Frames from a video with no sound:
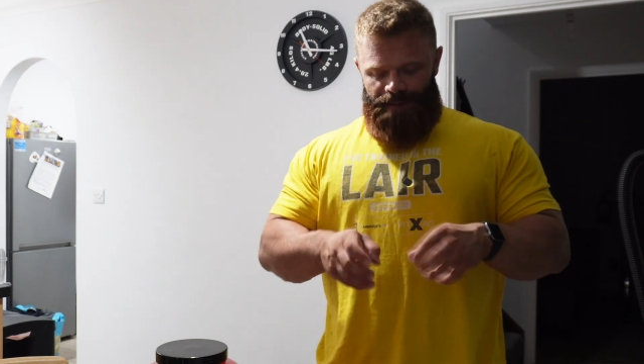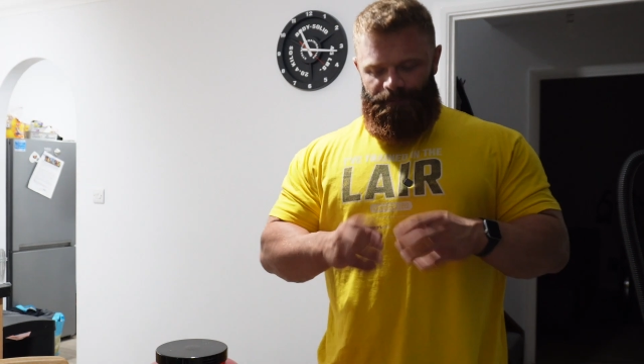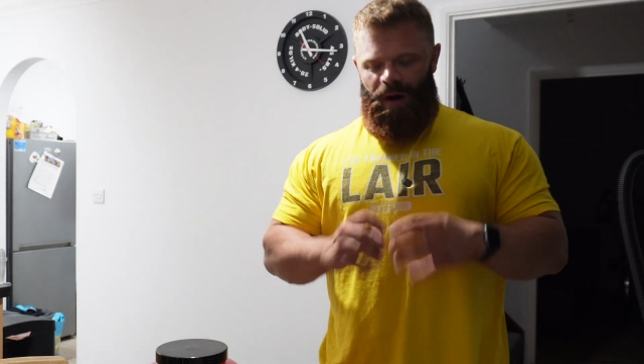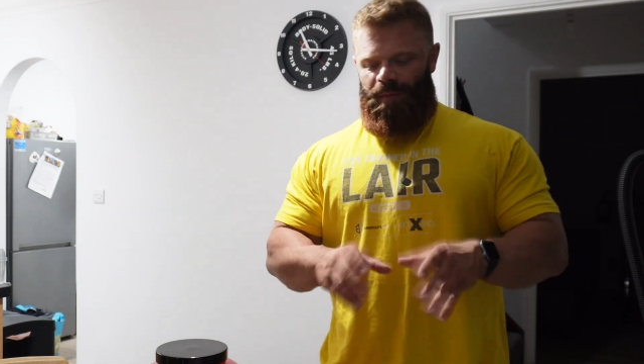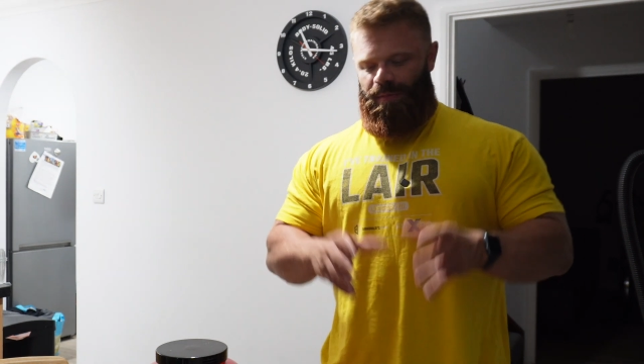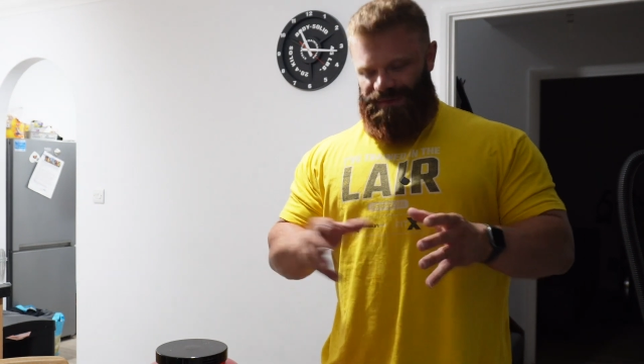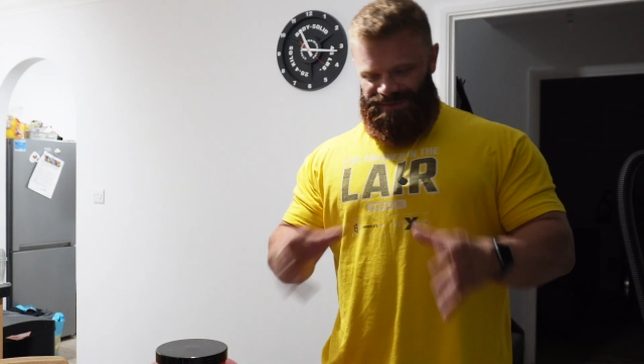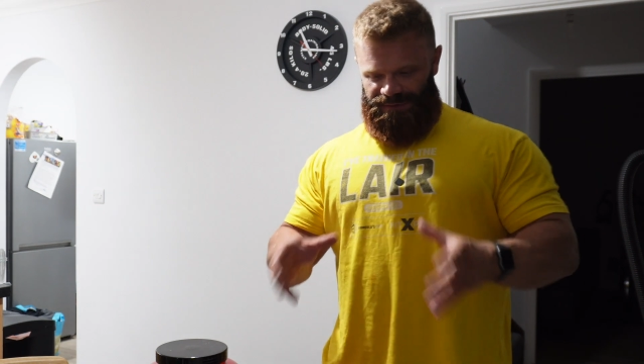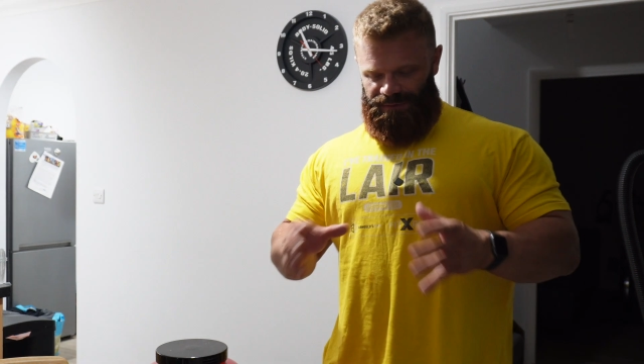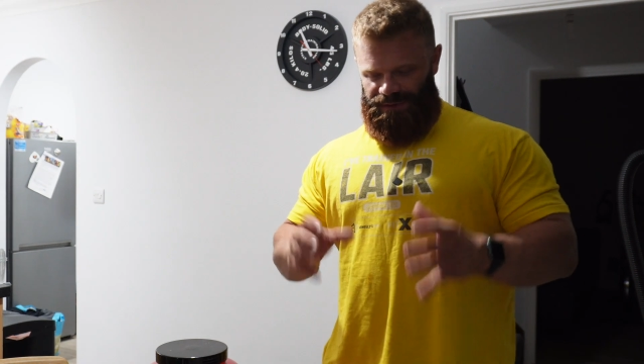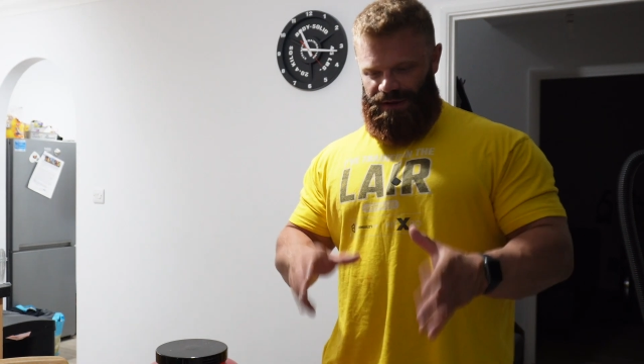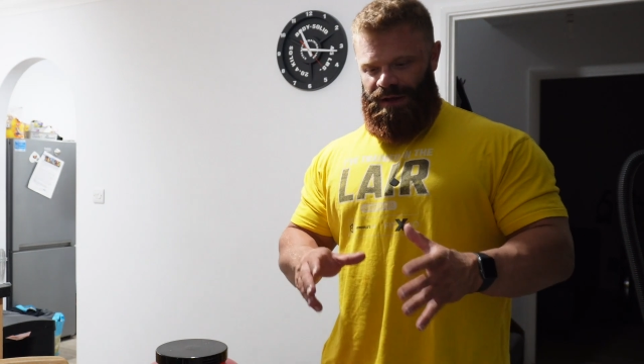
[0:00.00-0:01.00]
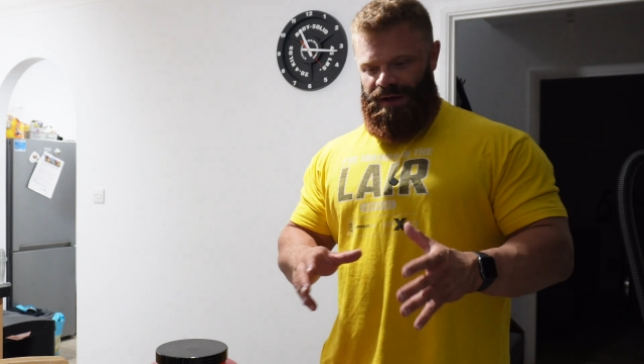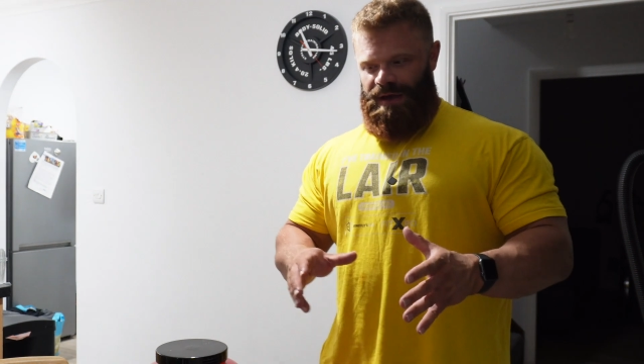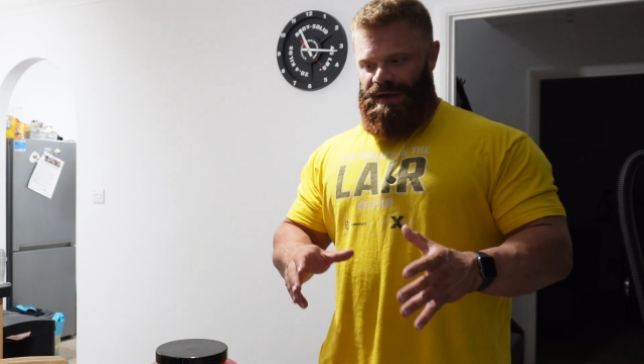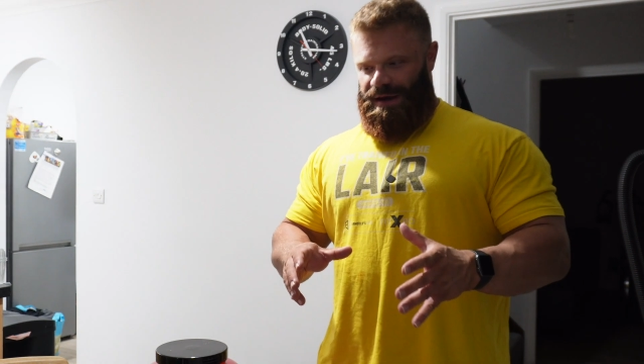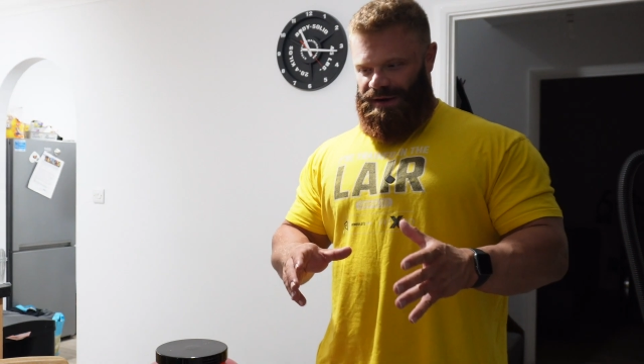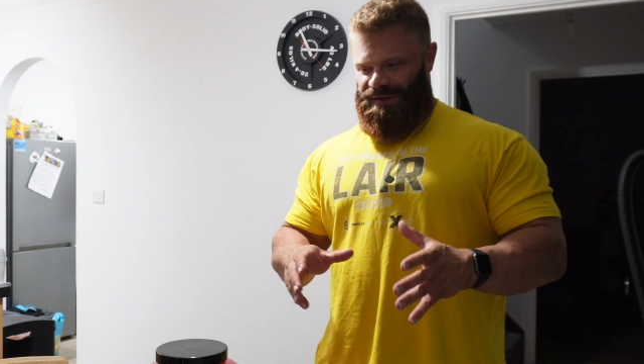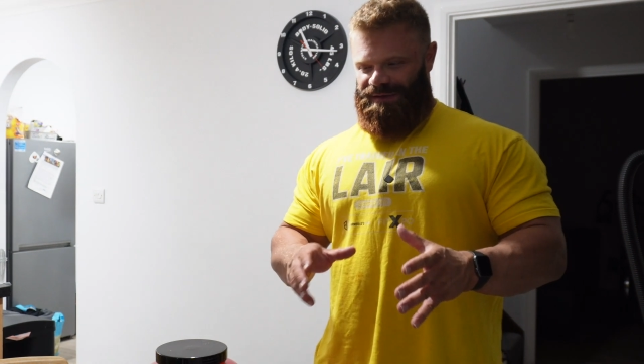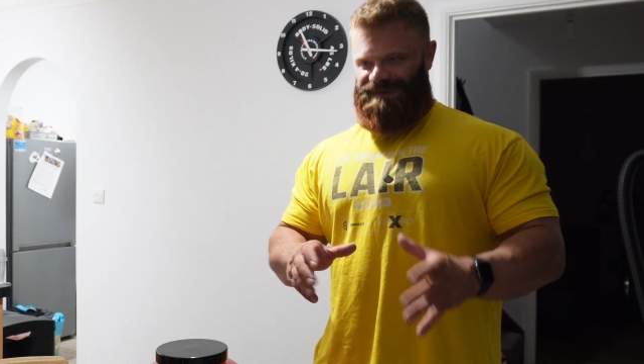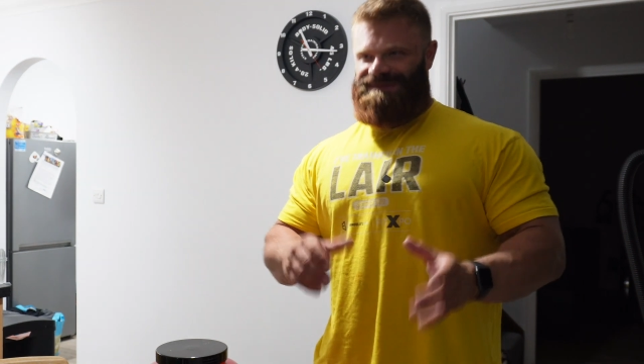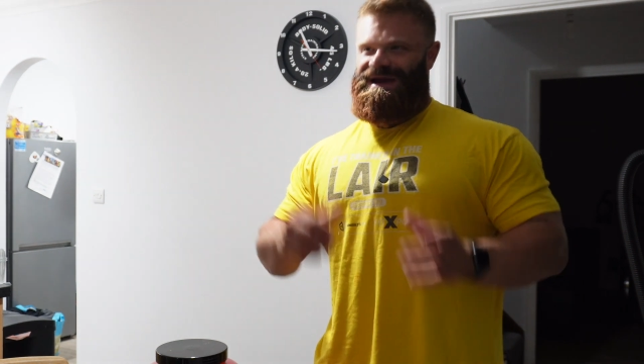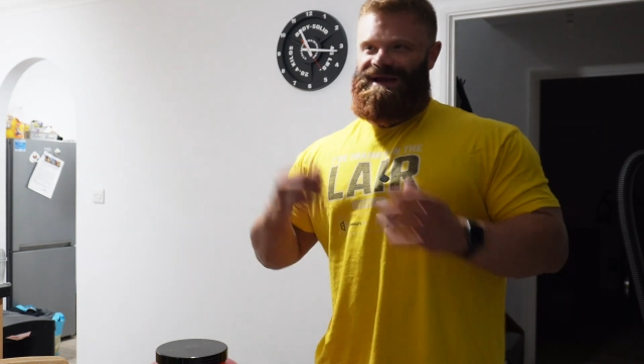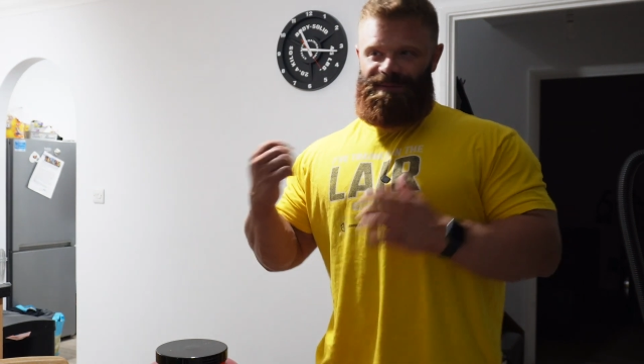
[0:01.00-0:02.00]
pop them into another
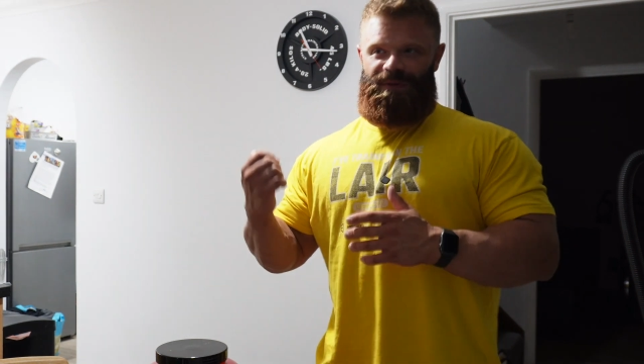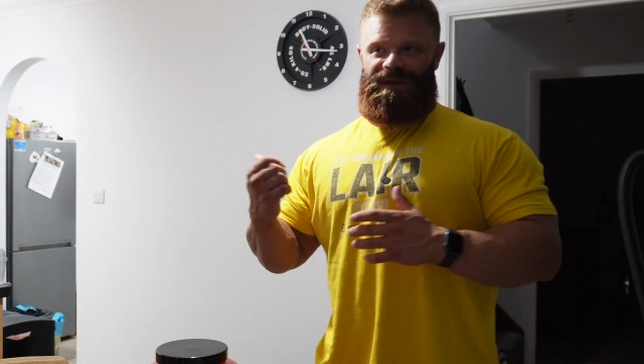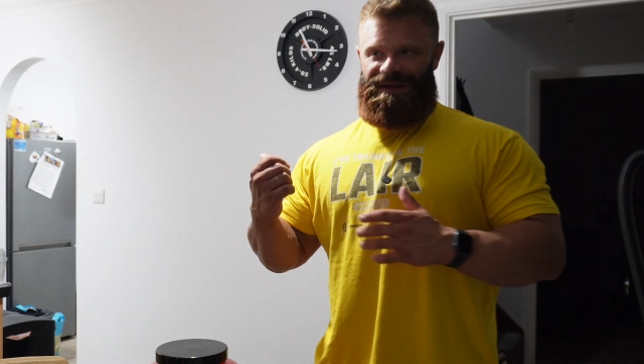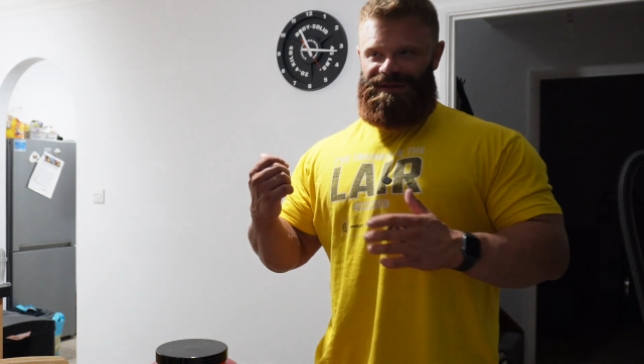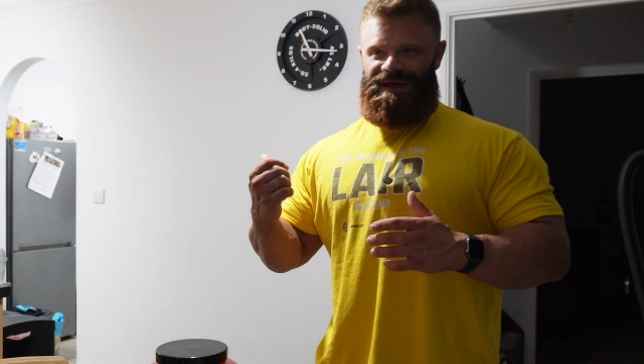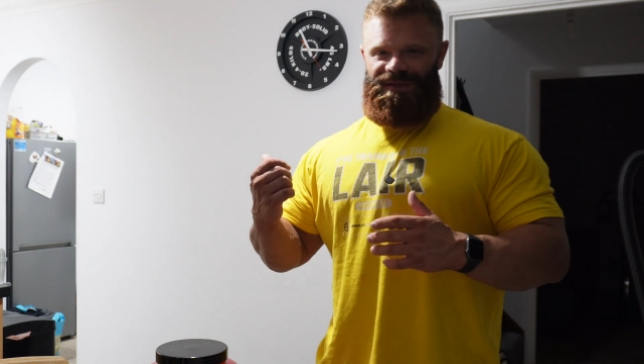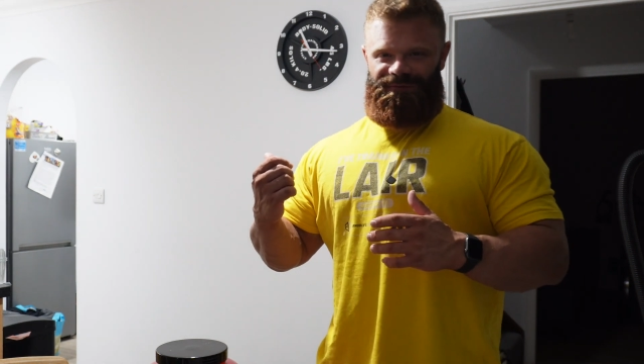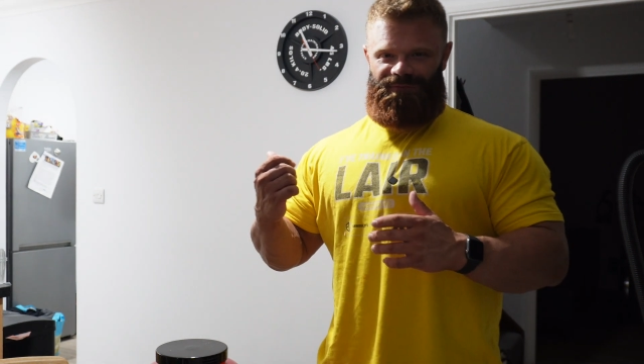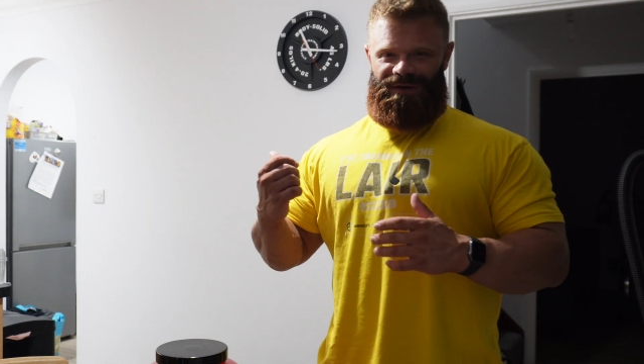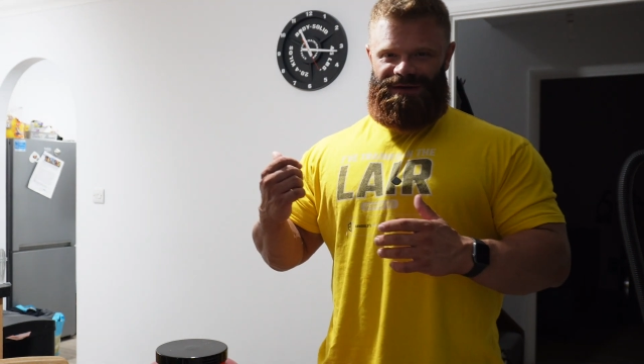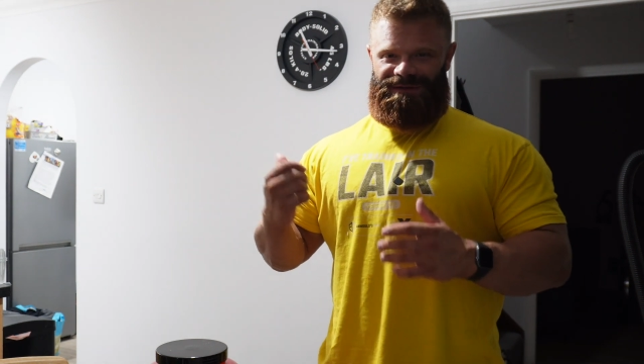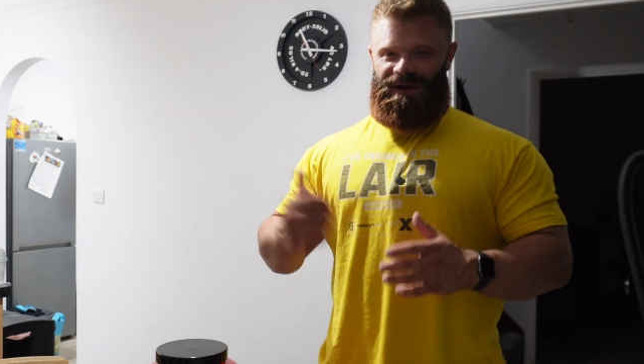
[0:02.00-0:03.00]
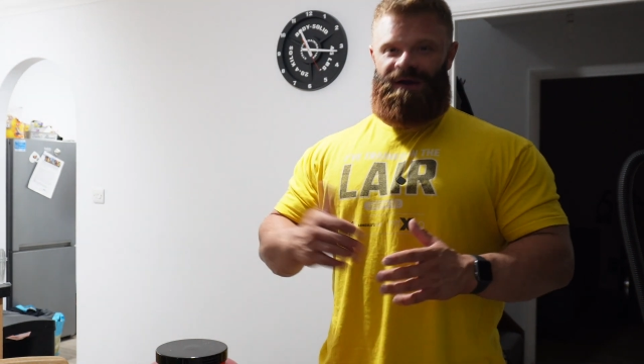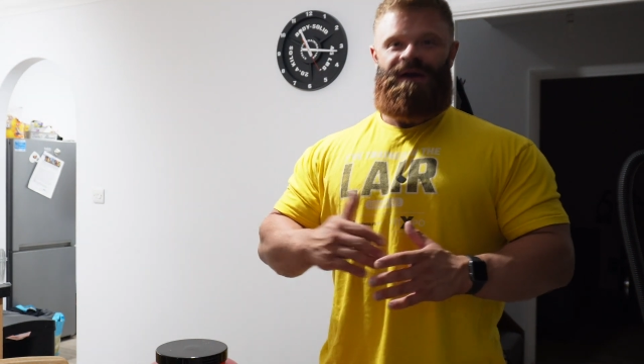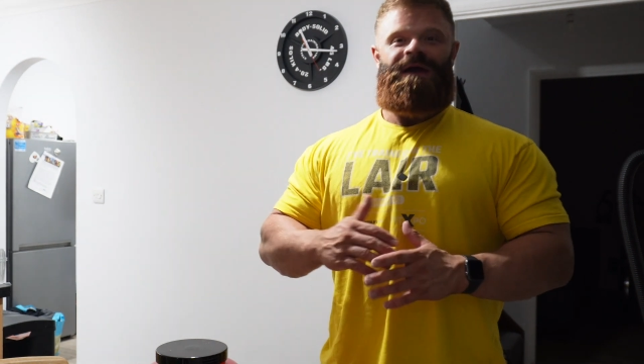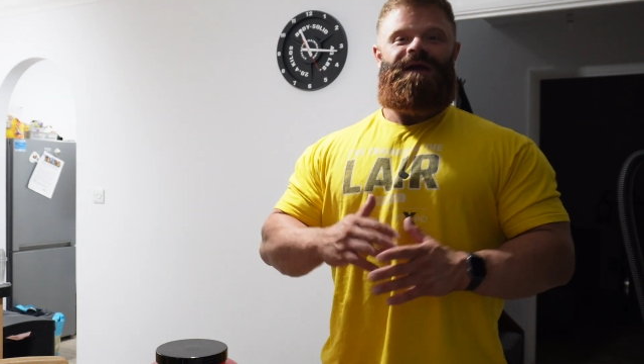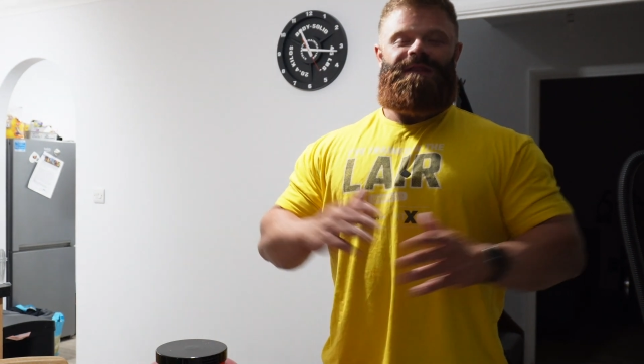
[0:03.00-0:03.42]
container, put it in the other freezer.